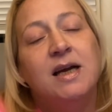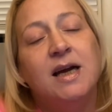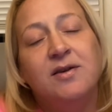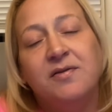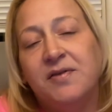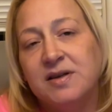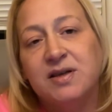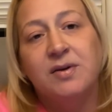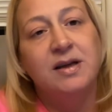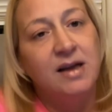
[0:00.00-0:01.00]
and you feel
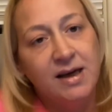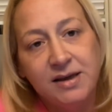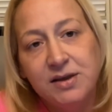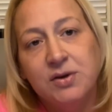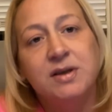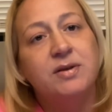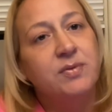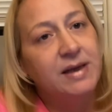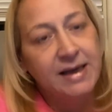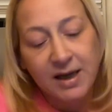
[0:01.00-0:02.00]
so inclined to because it
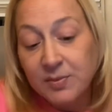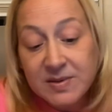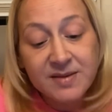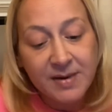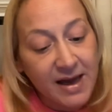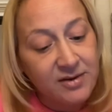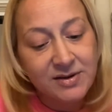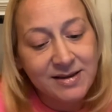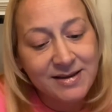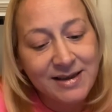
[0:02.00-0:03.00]
really helps me
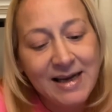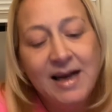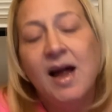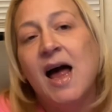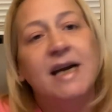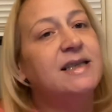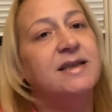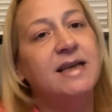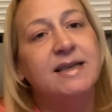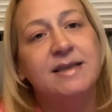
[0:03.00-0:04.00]
out. And
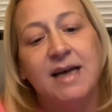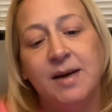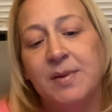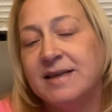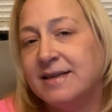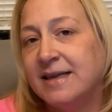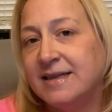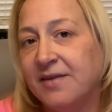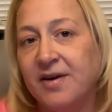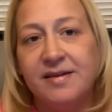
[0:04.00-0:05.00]
until next time, stay
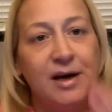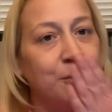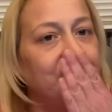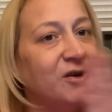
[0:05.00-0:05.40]
safe out there.